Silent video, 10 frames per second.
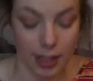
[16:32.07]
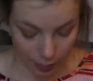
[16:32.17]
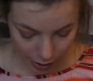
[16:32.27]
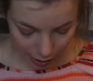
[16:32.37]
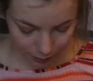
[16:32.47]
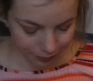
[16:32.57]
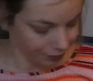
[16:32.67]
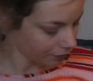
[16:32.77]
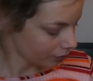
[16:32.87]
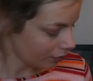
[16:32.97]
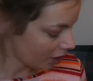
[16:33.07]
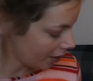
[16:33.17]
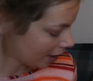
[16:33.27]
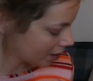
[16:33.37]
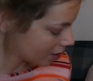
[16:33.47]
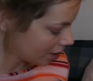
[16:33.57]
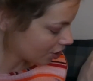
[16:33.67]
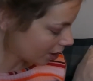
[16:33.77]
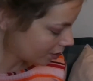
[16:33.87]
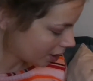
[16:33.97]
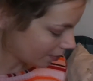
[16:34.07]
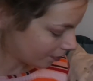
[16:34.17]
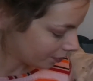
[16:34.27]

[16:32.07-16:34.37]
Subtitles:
we go. That is eyeshadow done.